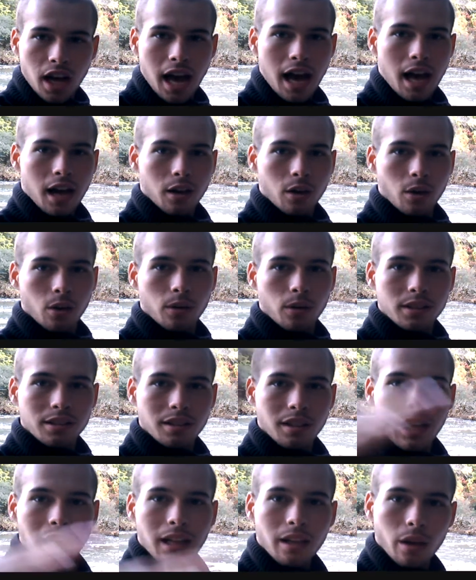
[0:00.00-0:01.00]
Chicago.
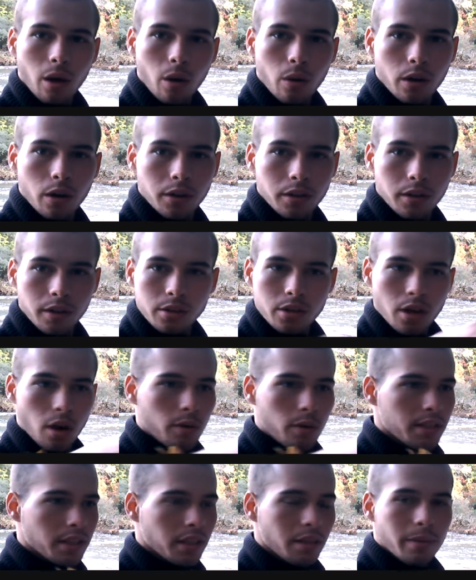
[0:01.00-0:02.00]
It's a lot lower.
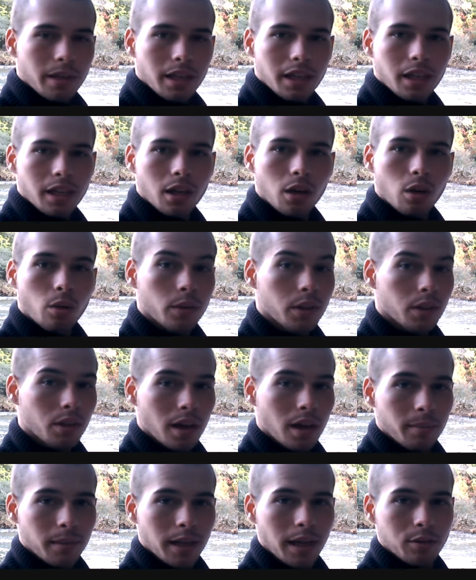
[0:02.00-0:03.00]
There's always going to be a hill when
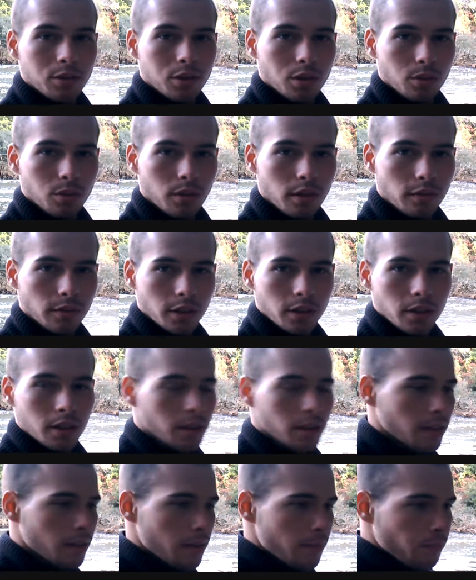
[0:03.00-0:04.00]
you come down to the
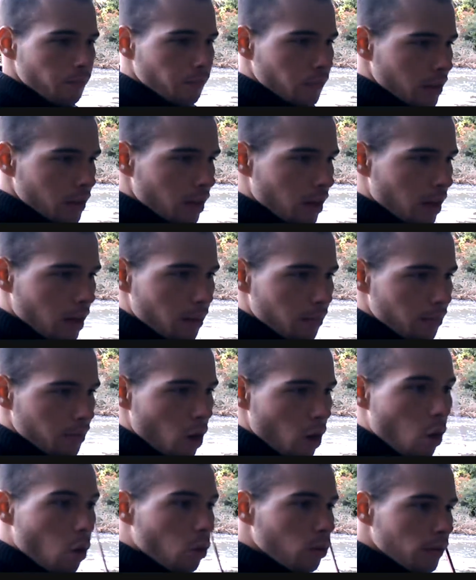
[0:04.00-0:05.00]
river.
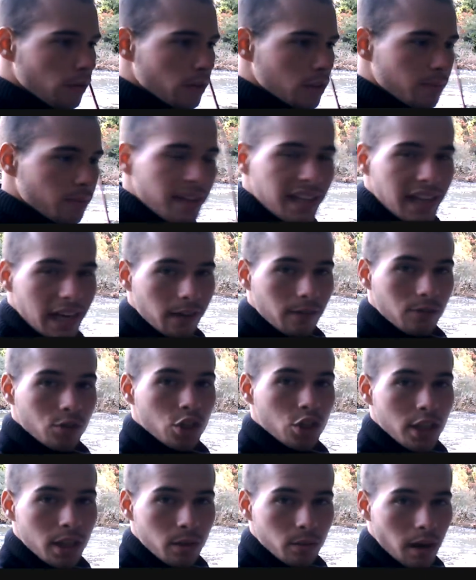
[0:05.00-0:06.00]
The whole river is made out of